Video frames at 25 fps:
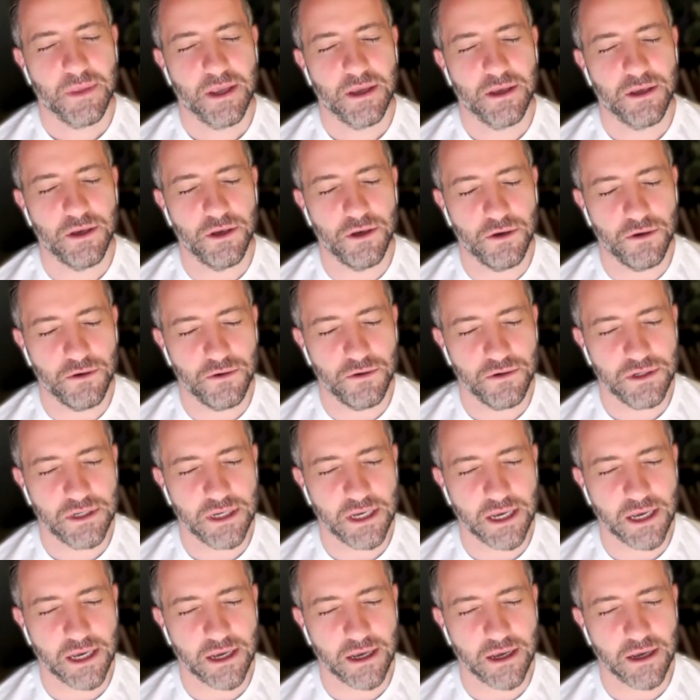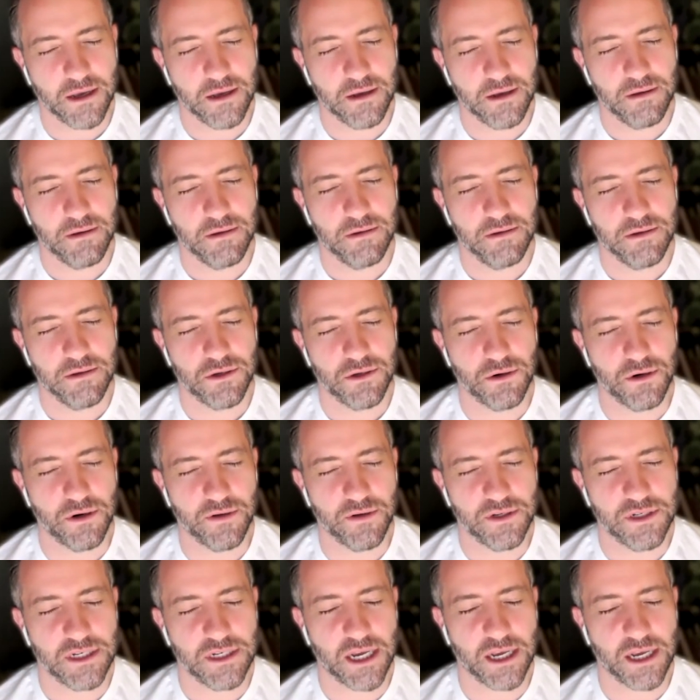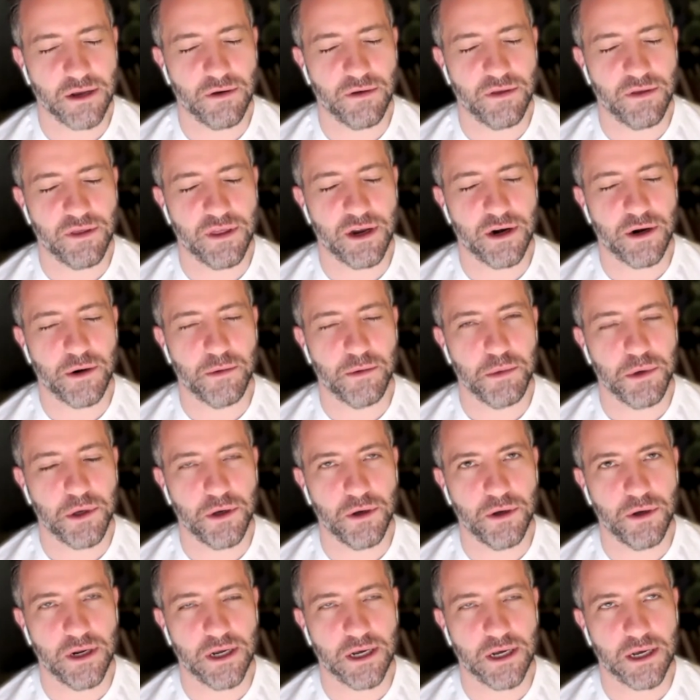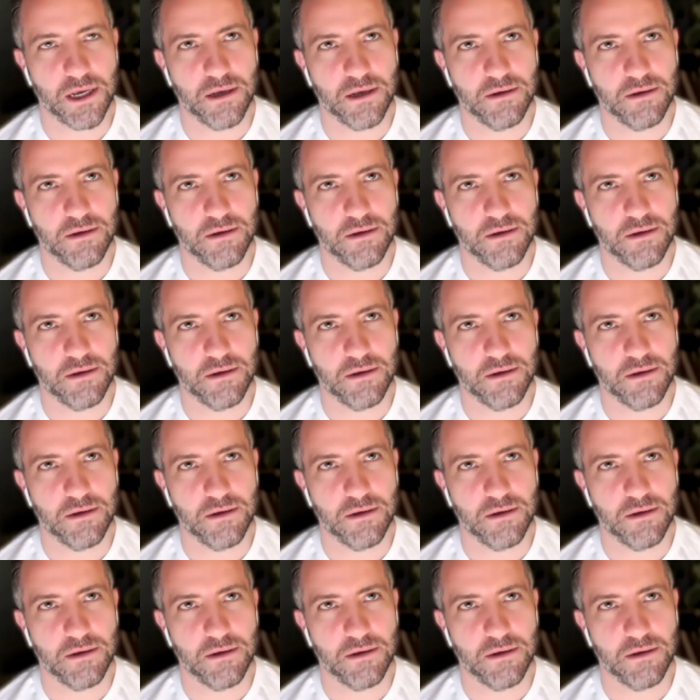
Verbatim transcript: using sort of psychotherapeutic